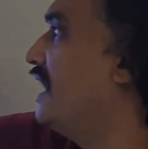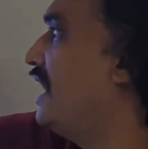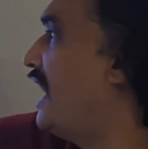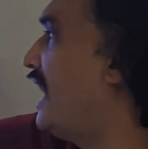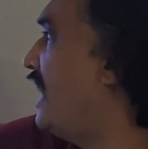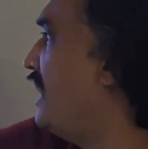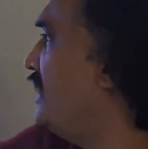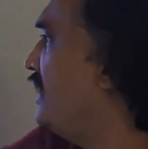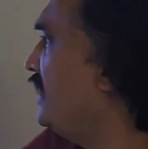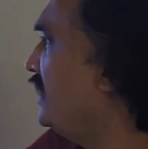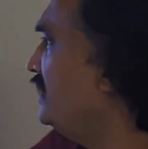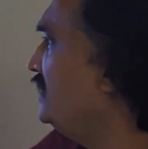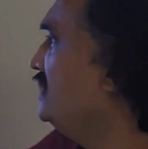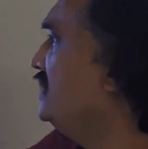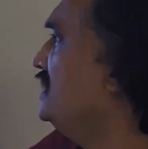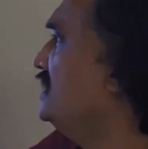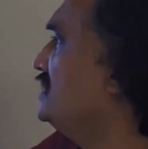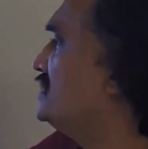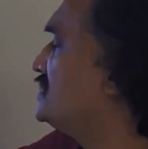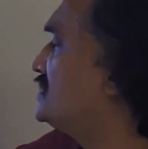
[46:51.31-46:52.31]
and
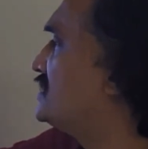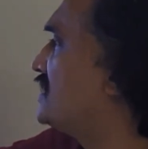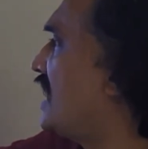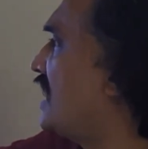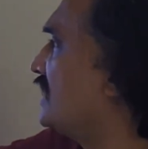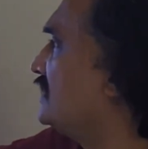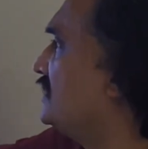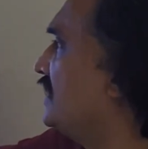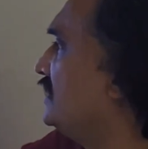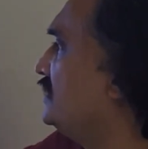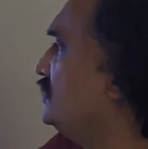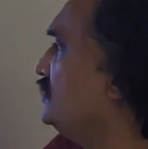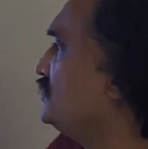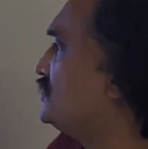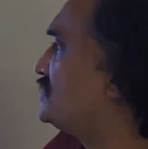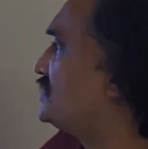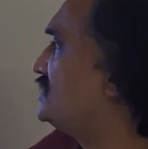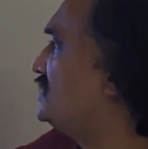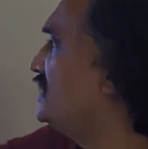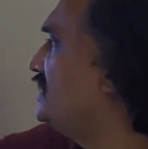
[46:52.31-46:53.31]
each star that you
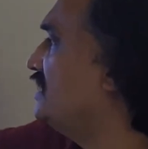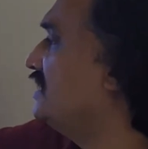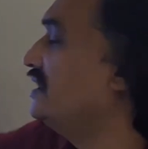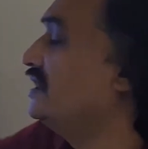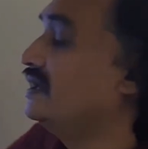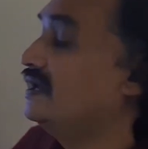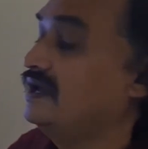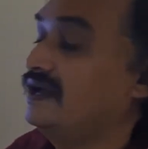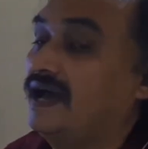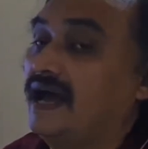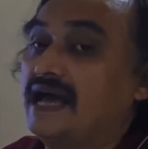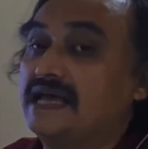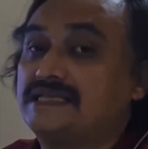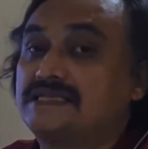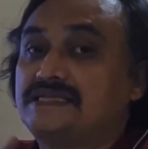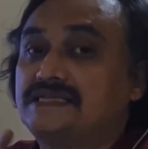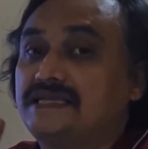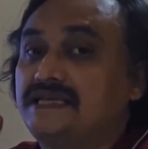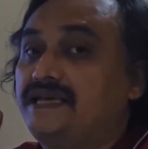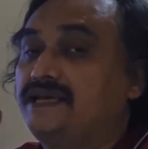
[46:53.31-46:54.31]
see
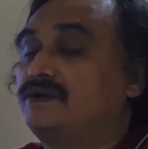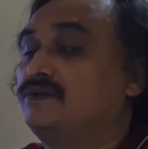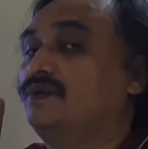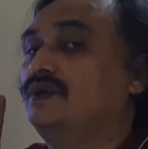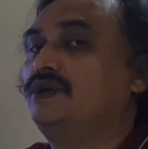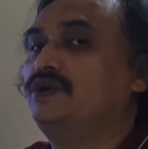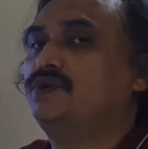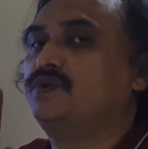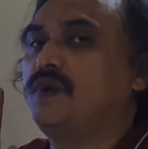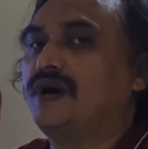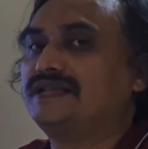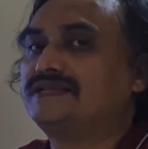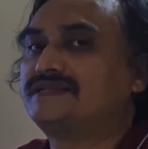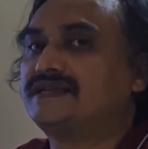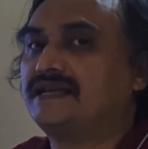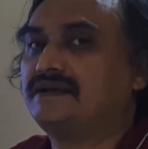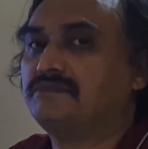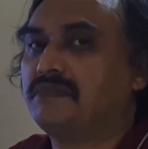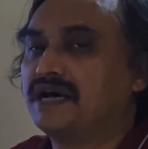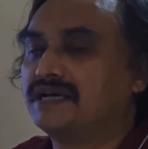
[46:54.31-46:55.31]
as equivalent to one
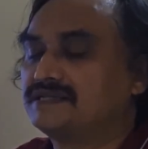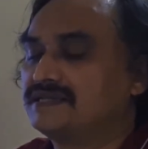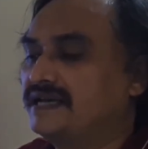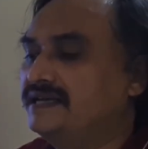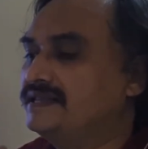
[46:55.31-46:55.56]
sun mass?